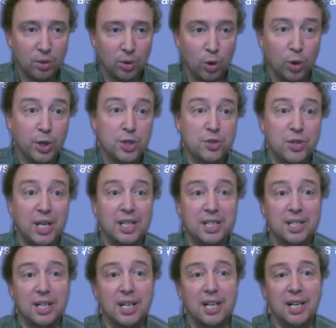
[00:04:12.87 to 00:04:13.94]
orchestrate
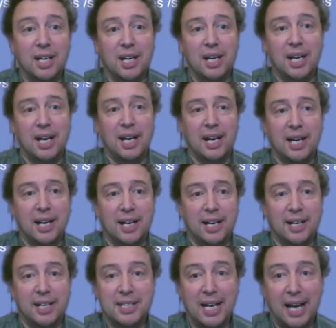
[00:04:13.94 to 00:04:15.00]

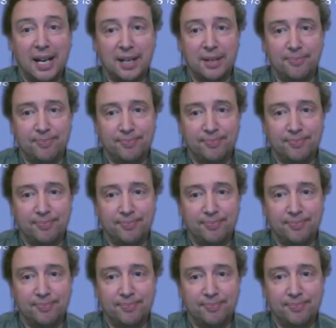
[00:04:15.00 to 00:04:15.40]
an attack.